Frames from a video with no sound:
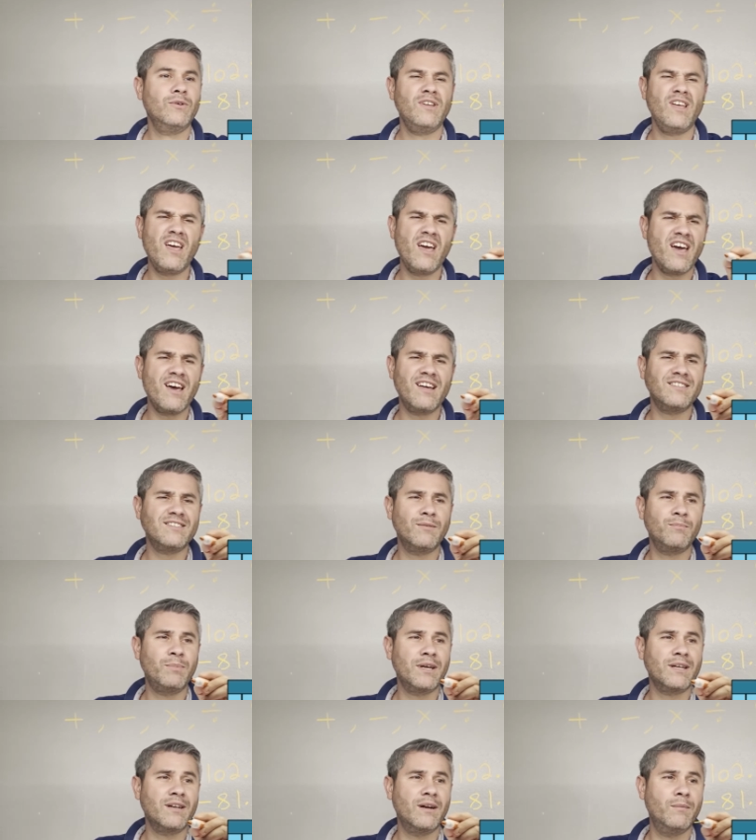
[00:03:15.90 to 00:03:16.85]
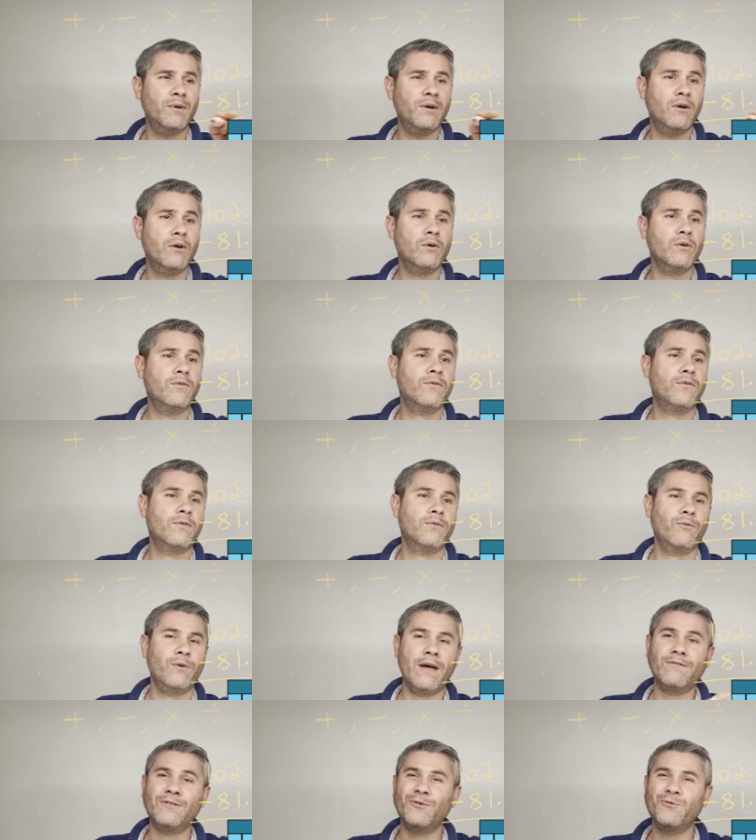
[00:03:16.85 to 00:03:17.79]
Yeah, it's a big number. Oh,
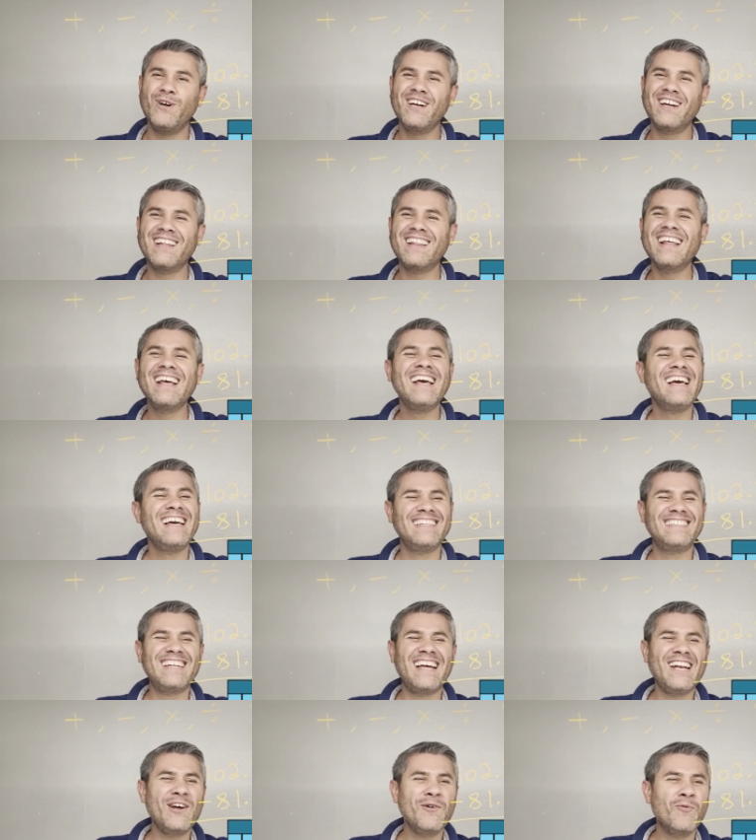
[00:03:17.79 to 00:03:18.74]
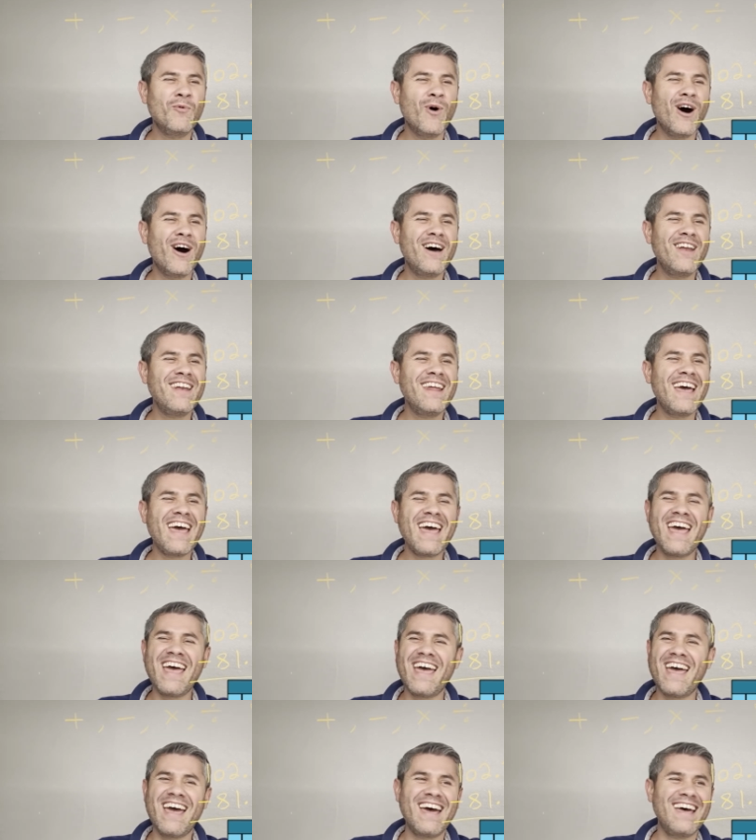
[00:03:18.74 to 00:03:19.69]
we have to read it. It's 81
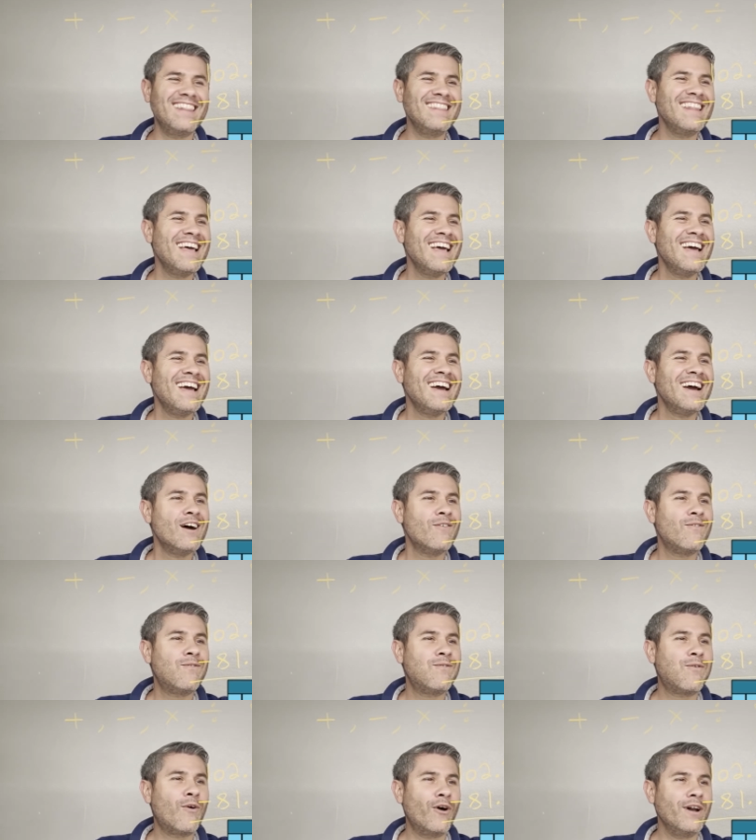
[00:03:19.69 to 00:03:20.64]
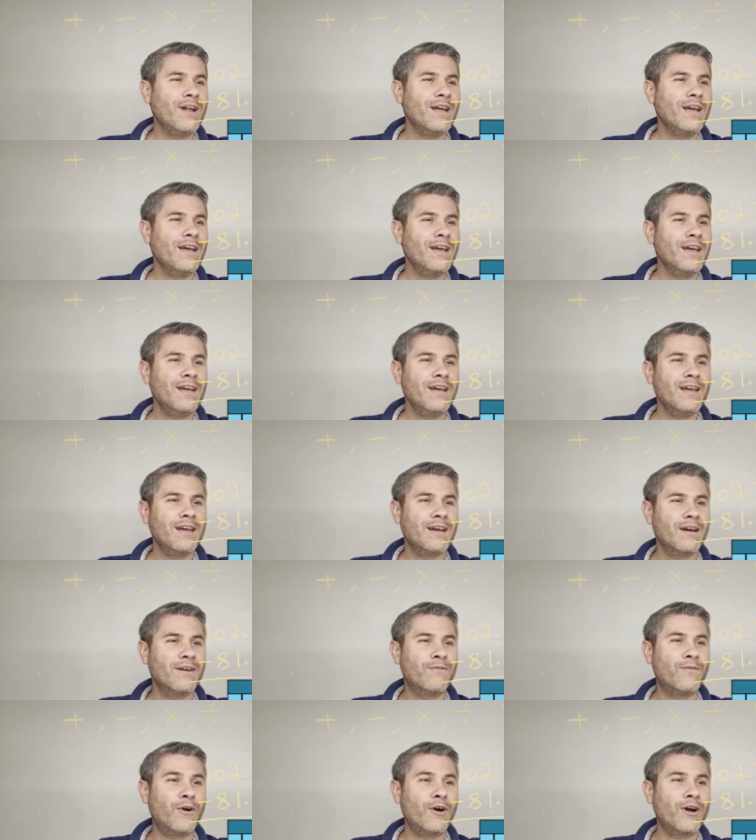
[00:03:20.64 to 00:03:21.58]
and
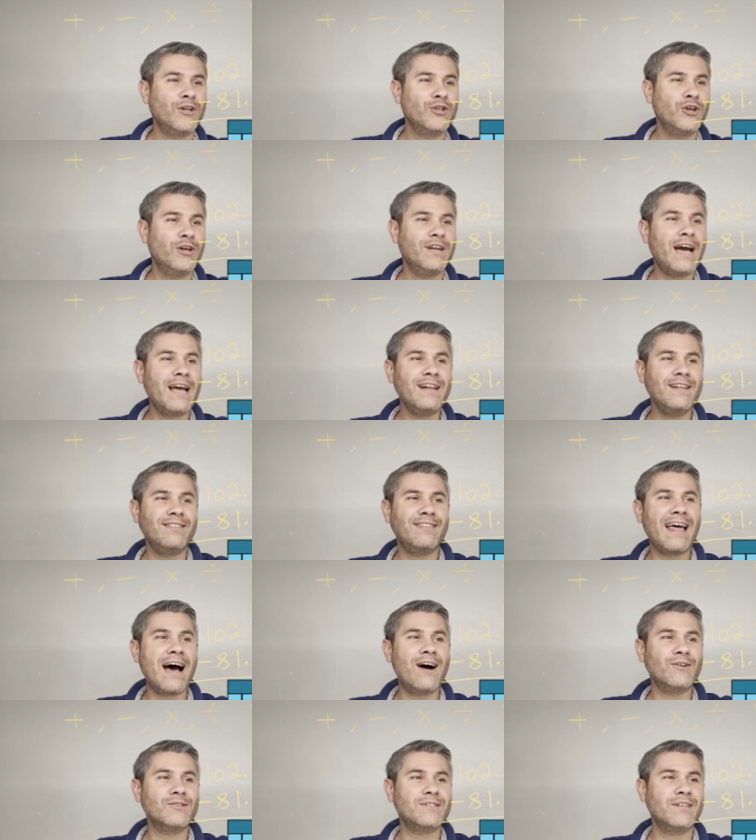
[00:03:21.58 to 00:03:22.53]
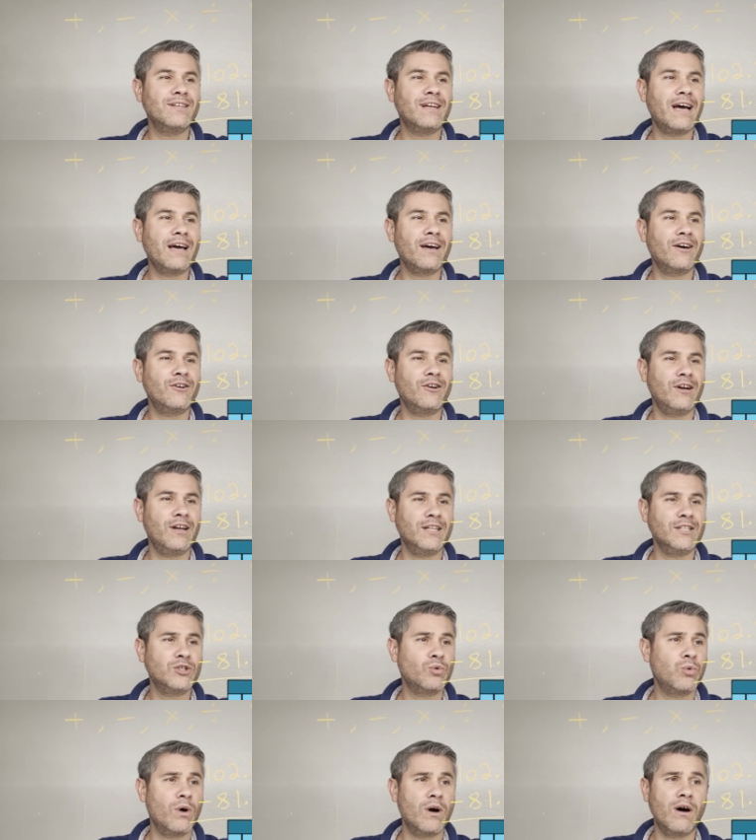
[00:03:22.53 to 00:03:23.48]

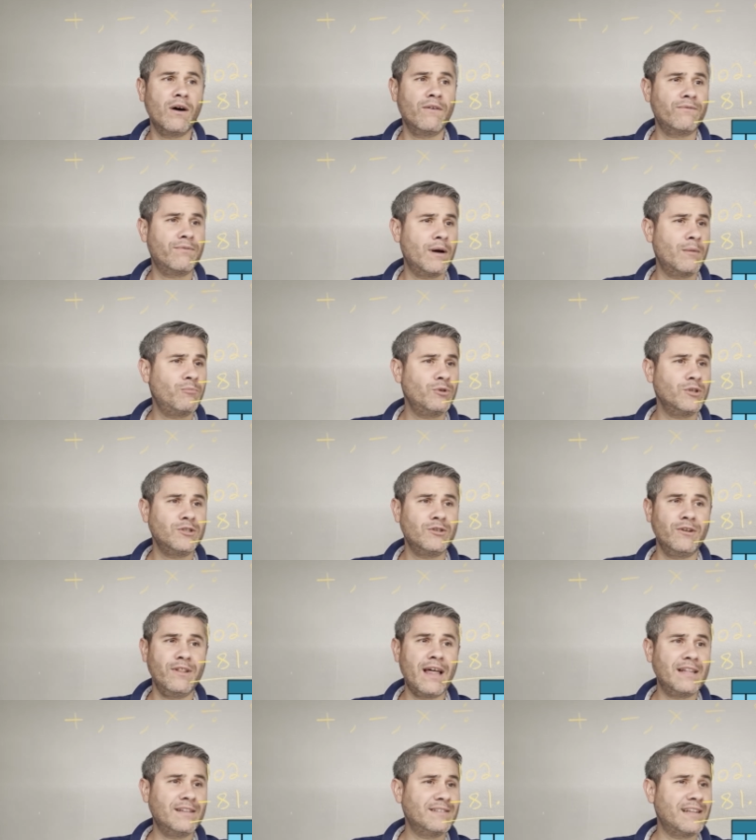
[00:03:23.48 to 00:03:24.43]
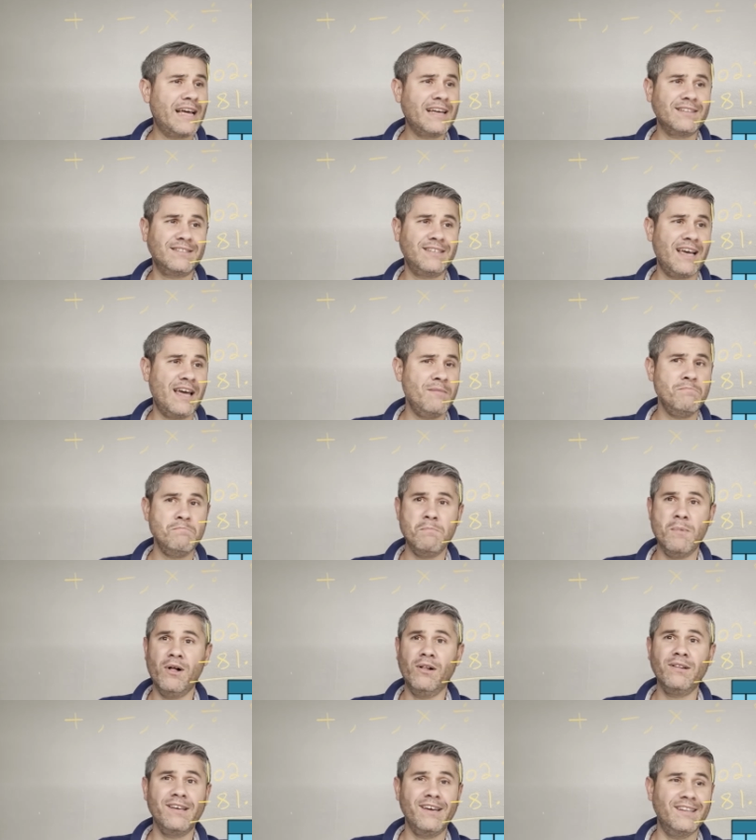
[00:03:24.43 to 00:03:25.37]
490,912. I'm pretty sure that's like 10
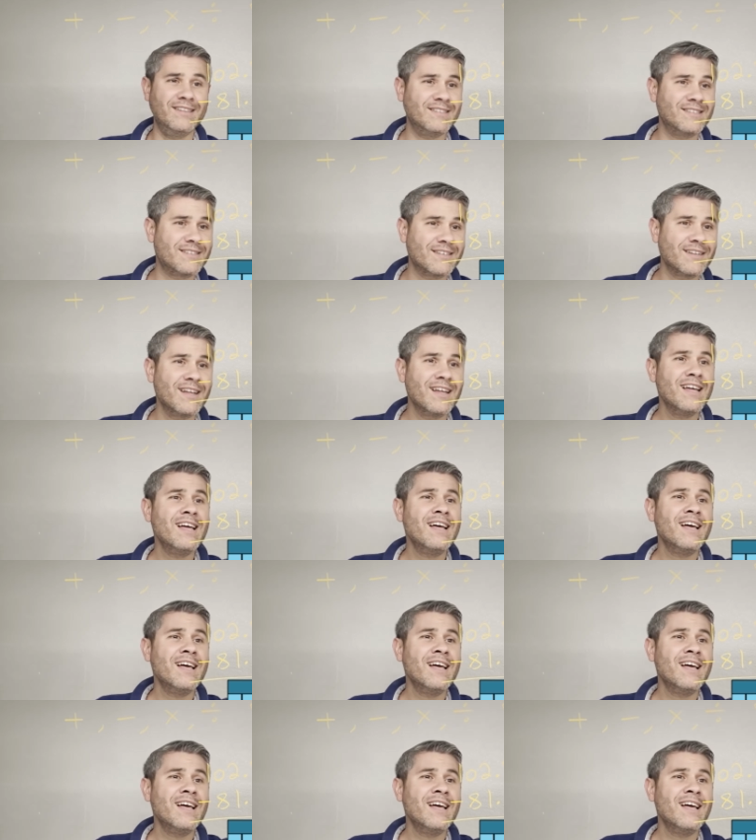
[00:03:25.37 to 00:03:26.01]
millions.